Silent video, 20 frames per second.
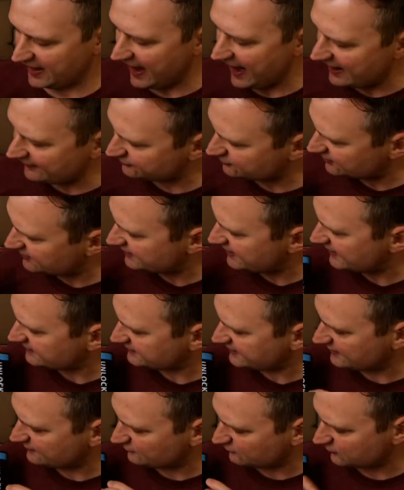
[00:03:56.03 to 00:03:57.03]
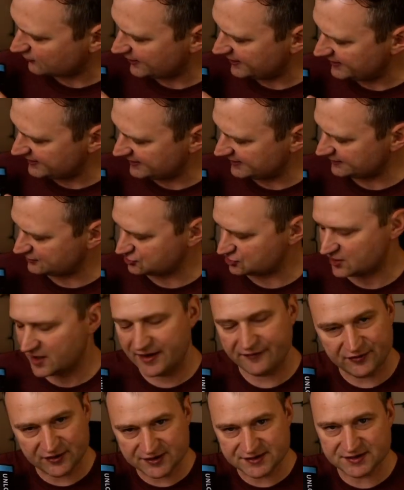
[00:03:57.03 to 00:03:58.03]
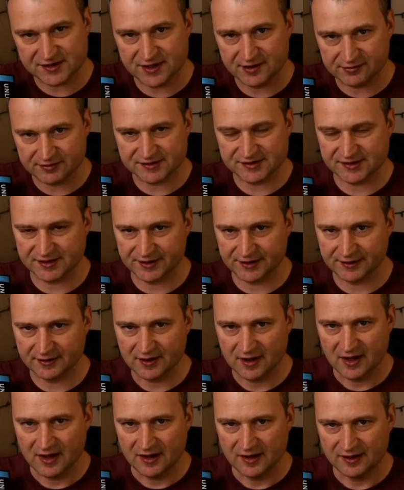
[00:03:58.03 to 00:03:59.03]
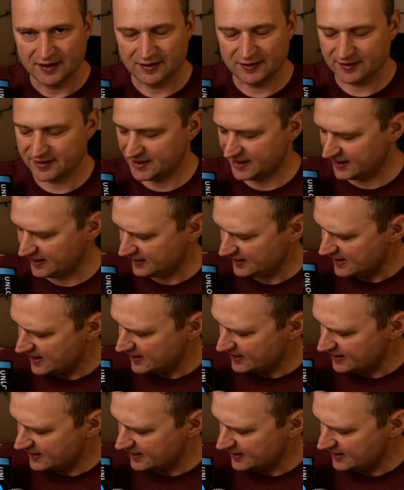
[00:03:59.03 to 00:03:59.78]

After he got done writing Traffic Secrets here, okay,